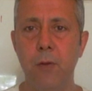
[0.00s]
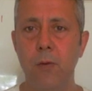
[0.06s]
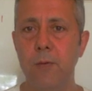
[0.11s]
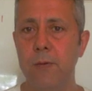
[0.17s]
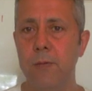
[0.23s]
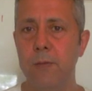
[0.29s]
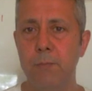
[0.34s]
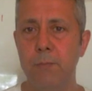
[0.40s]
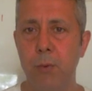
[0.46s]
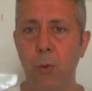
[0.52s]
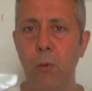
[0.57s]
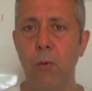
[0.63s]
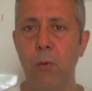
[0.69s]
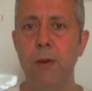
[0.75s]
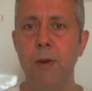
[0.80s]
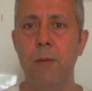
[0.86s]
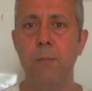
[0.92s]
even on
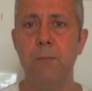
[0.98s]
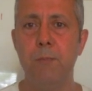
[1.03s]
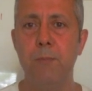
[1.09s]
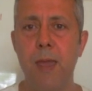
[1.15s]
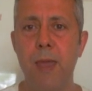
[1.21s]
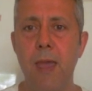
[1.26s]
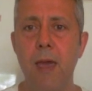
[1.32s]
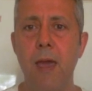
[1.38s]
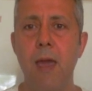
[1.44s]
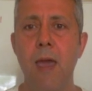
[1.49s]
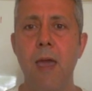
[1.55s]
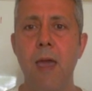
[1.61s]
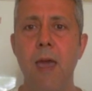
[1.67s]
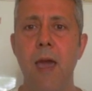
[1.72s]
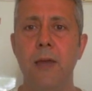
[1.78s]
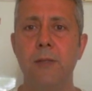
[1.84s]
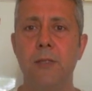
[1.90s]
porn and beer
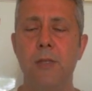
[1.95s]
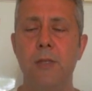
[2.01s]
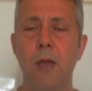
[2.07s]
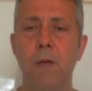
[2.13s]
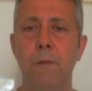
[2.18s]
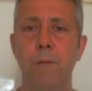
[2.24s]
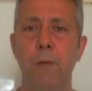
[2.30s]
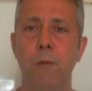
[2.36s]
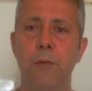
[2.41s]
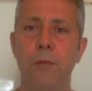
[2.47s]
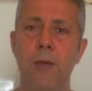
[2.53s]
and so